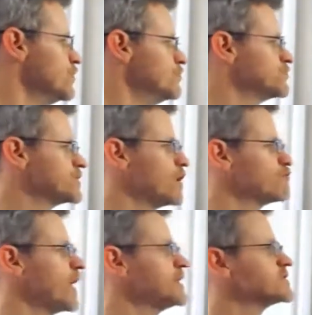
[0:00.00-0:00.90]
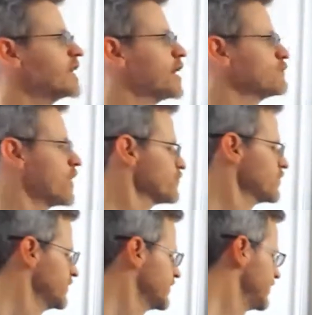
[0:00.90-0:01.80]
use array style
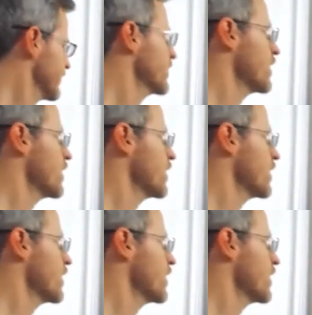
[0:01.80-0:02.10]
references.